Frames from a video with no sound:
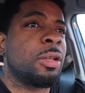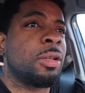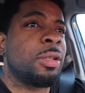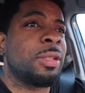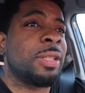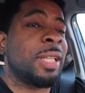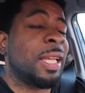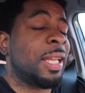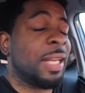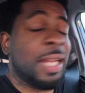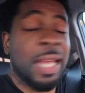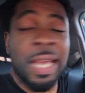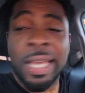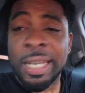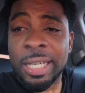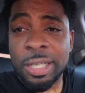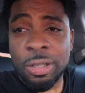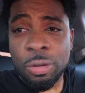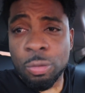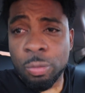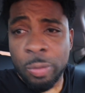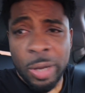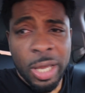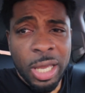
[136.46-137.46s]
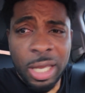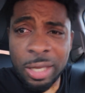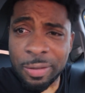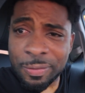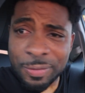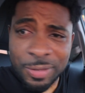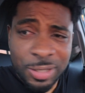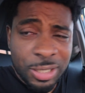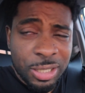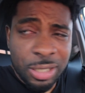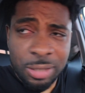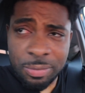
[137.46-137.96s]
than any wave
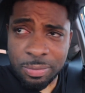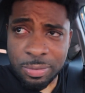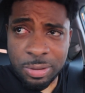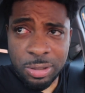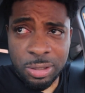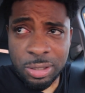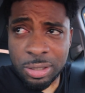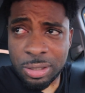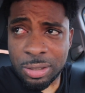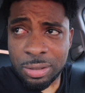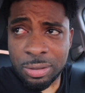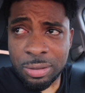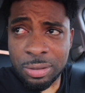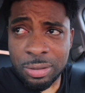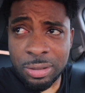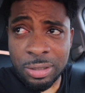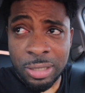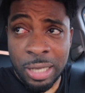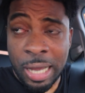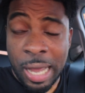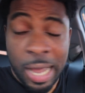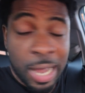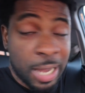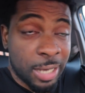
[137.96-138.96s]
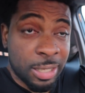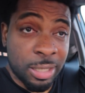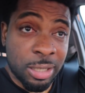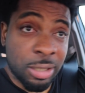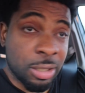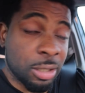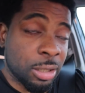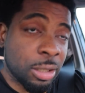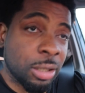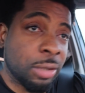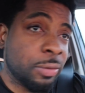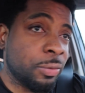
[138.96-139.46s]
tips that I
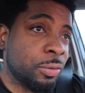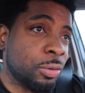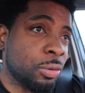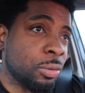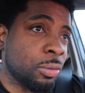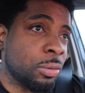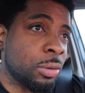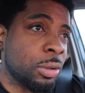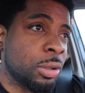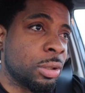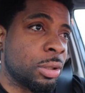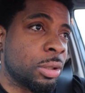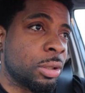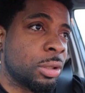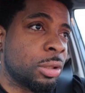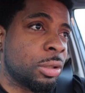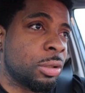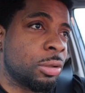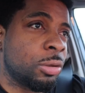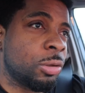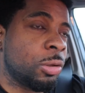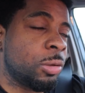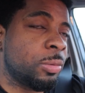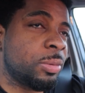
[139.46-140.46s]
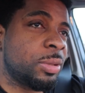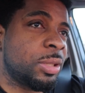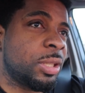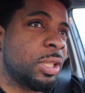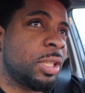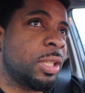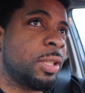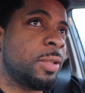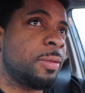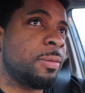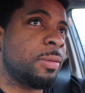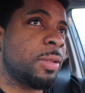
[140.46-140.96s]
can give you. You know what I'm
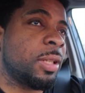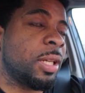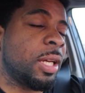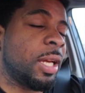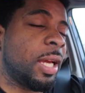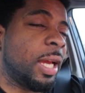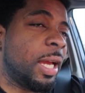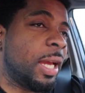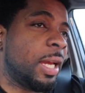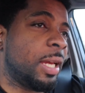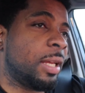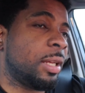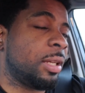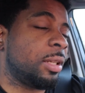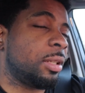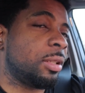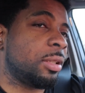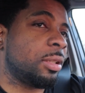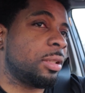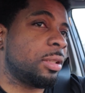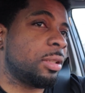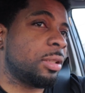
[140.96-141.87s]
saying? And